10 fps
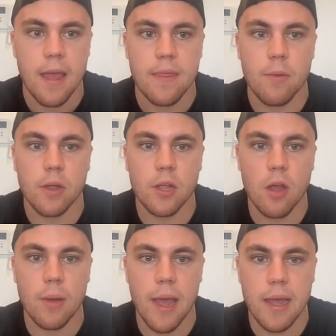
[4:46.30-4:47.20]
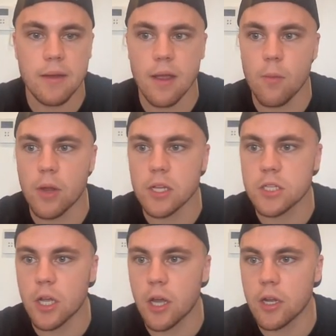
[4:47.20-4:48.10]
Then we can go ahead and we can
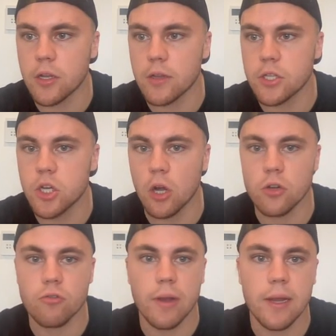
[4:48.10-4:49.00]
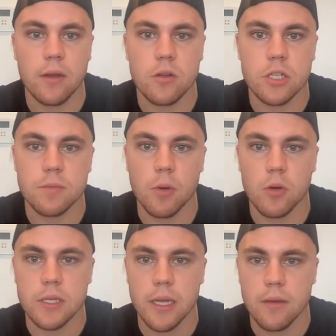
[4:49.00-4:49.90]
turn John Green because he's
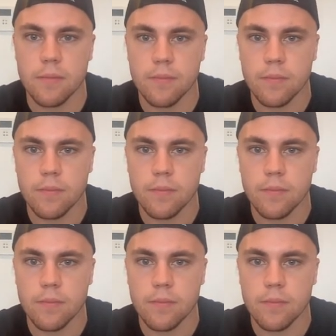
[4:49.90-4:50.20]
booked in.